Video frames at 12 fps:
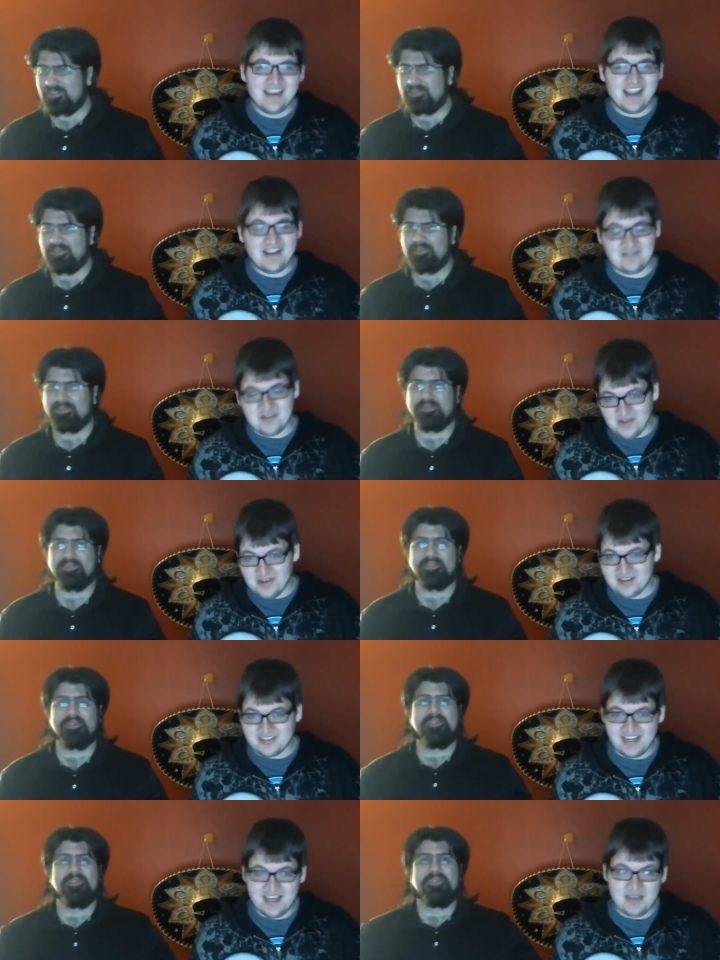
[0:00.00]
Speaker 1: after a
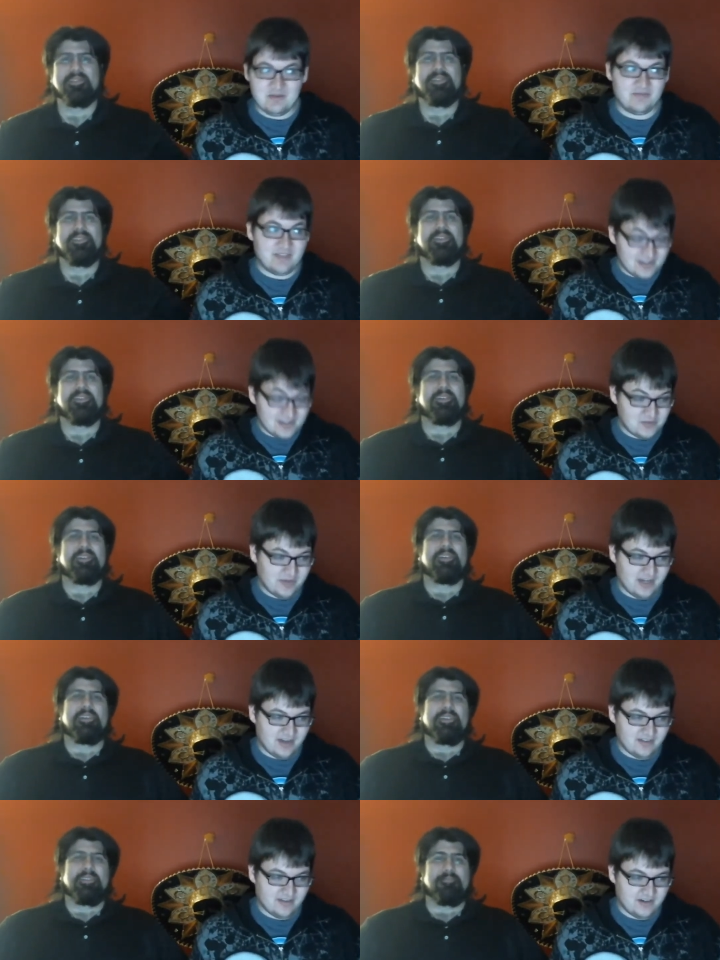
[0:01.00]
long time of not doing
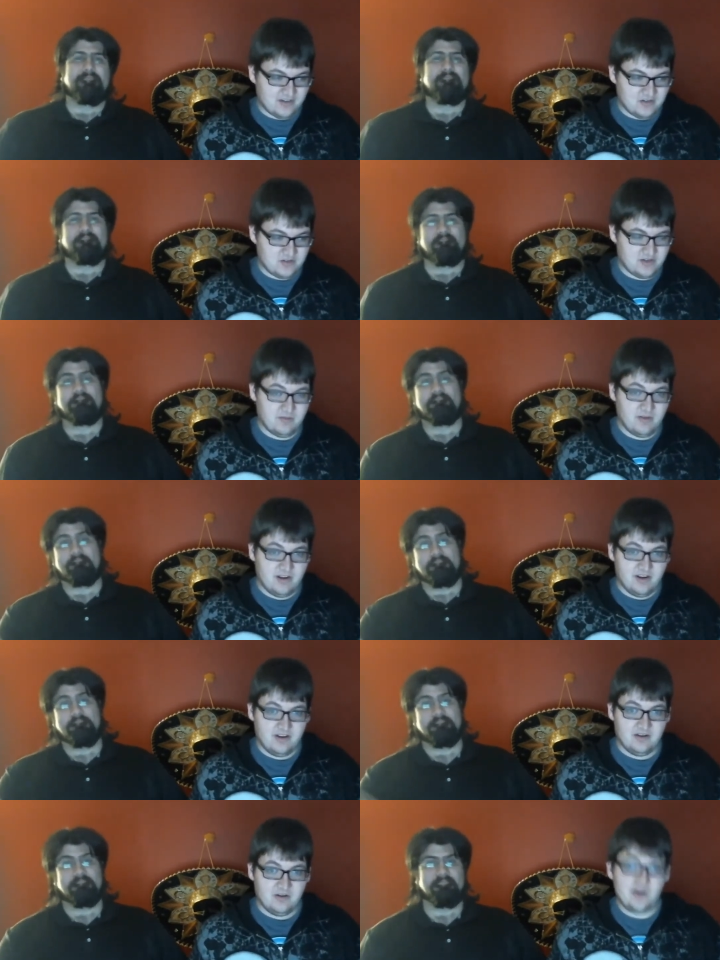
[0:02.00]
anything on YouTube,
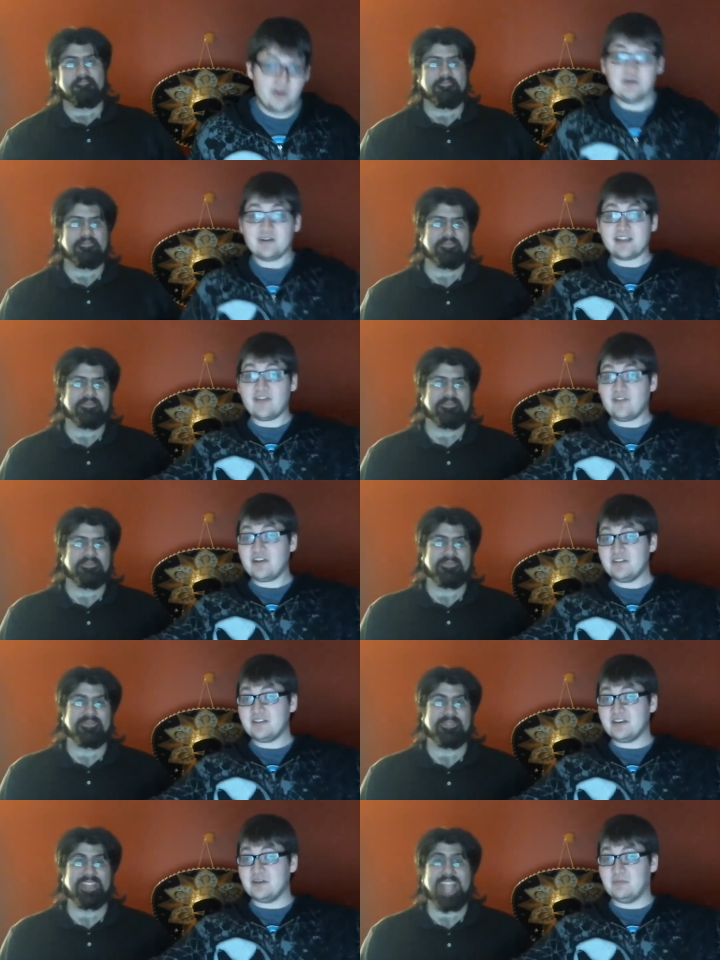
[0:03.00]
we're doing stuff on
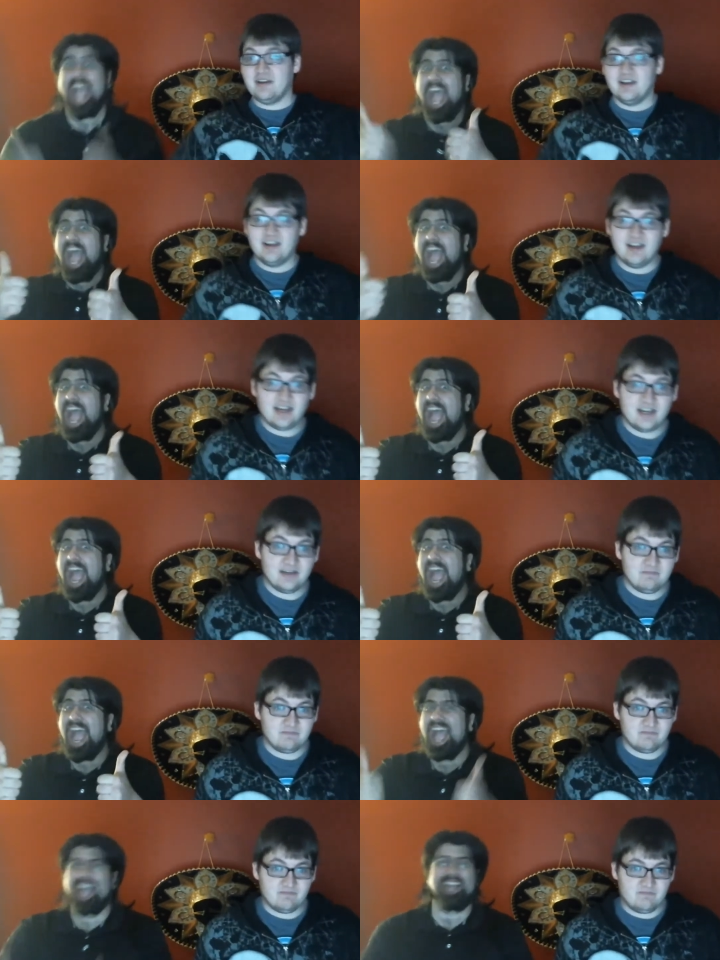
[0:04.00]
YouTube.
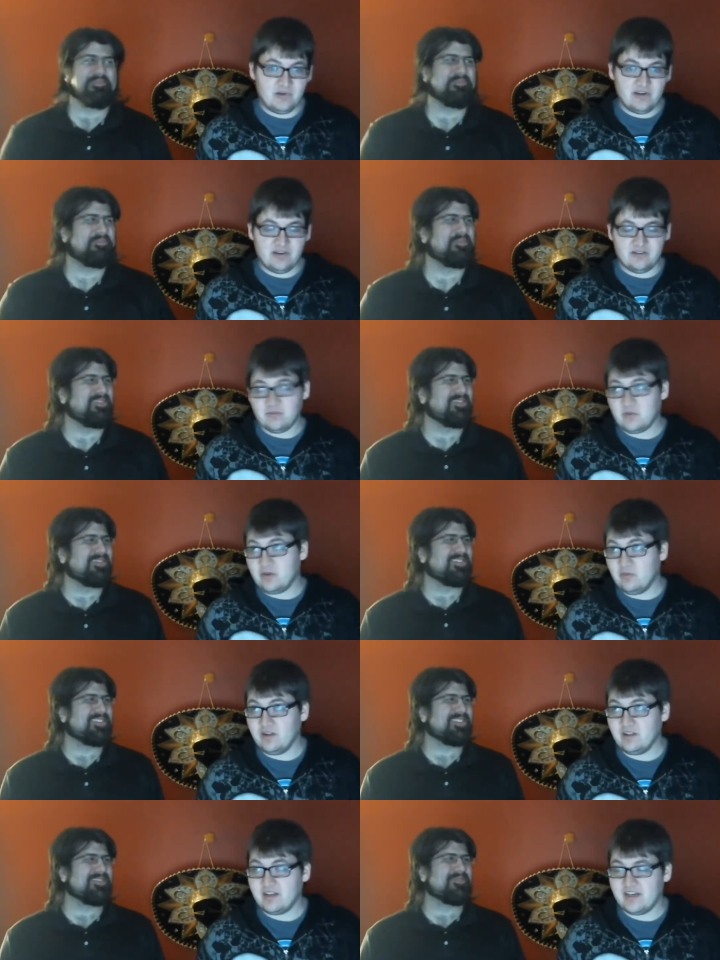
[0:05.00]
Um, but we
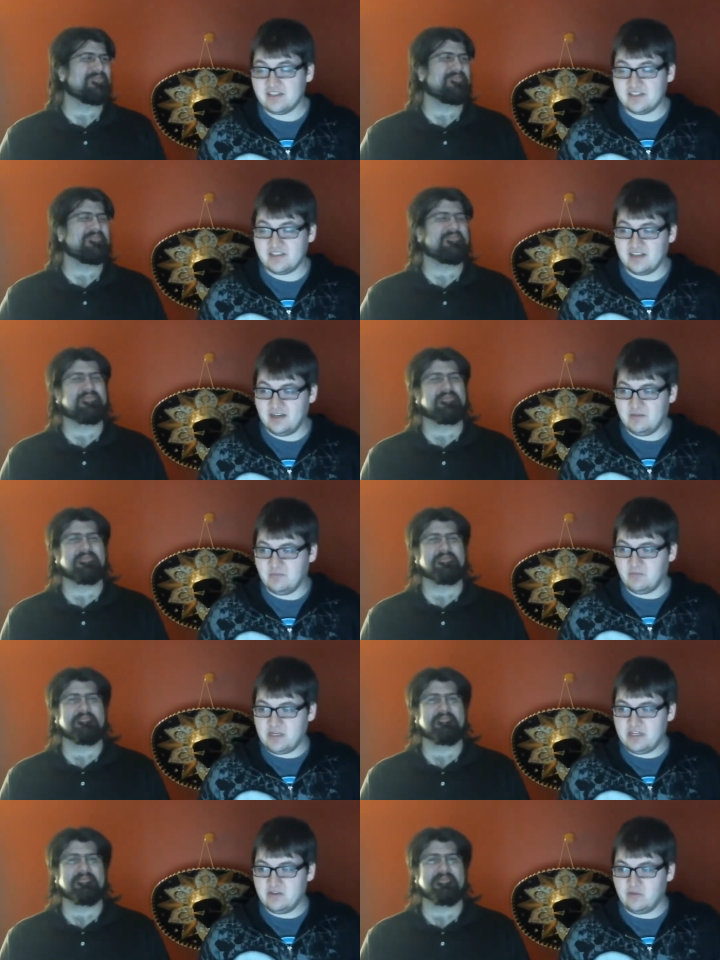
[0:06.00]
realized um,
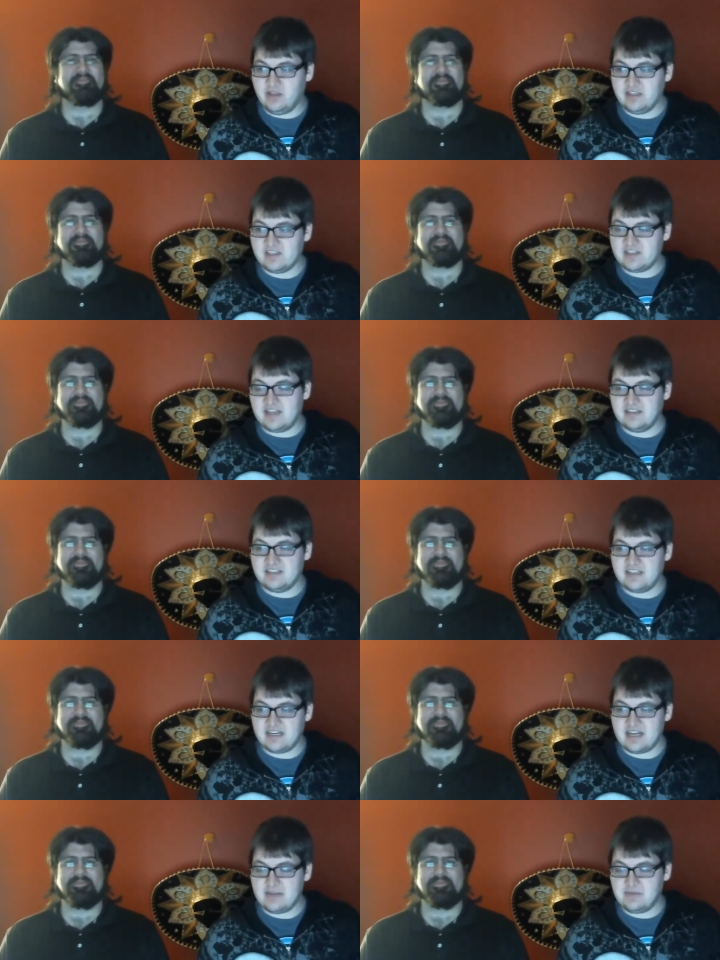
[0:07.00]
we didn't really just have the
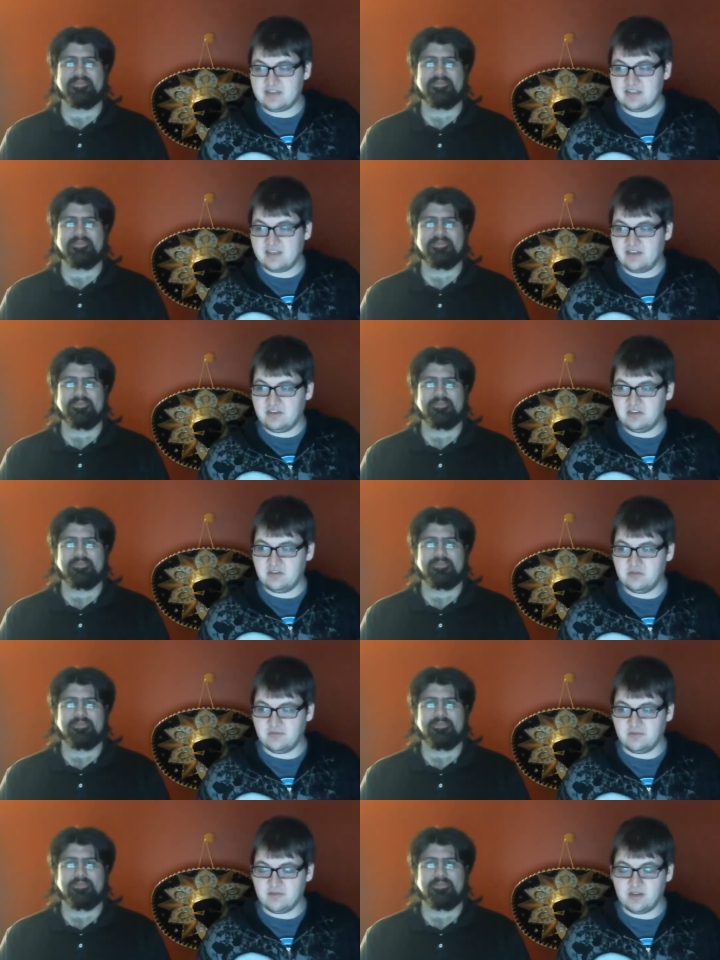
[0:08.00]
dynamic stuff to
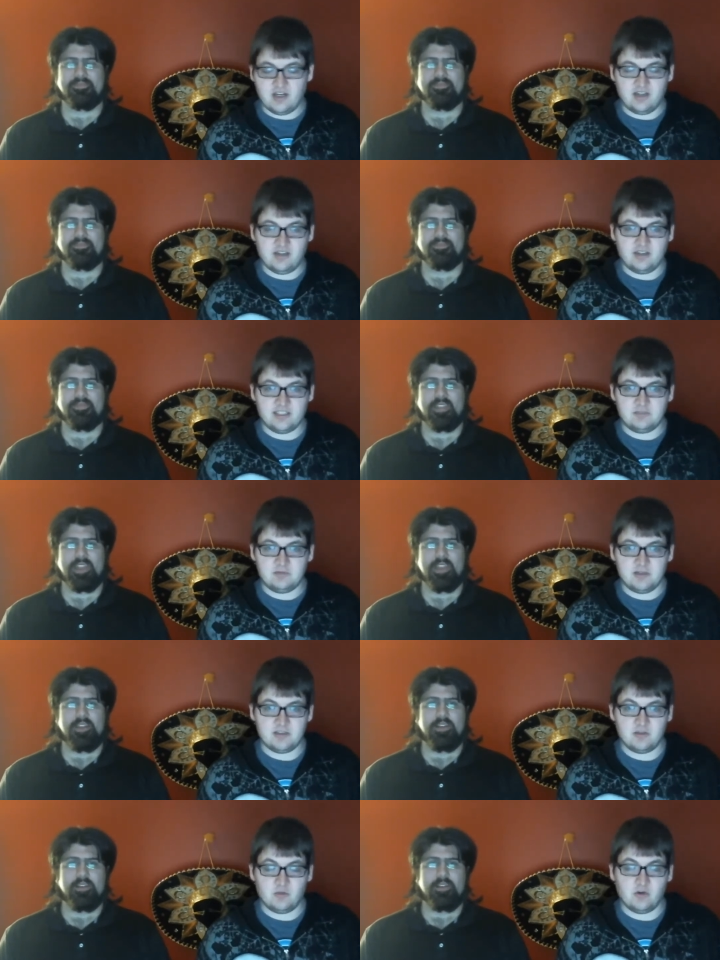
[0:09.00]
do all the Let's
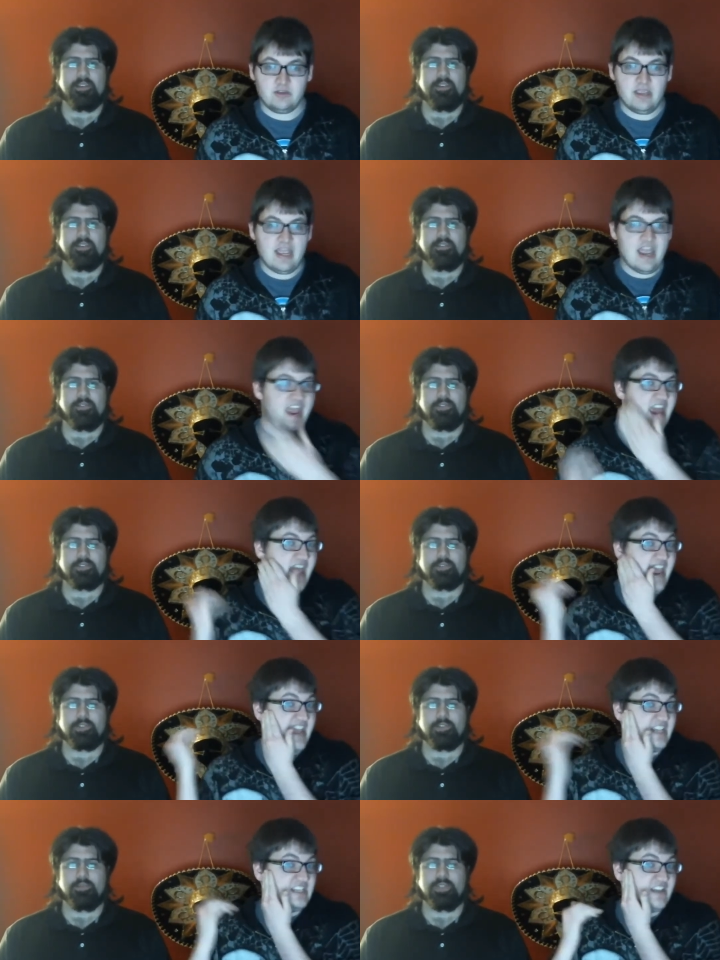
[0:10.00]
Plays in the world. Long
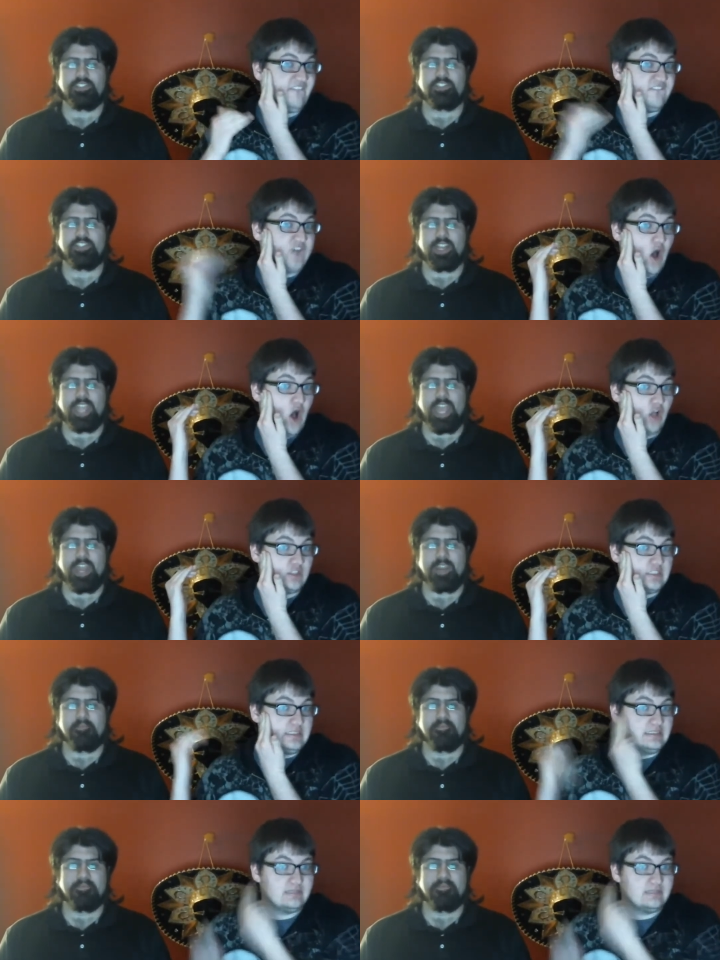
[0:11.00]
story short, we suck at it.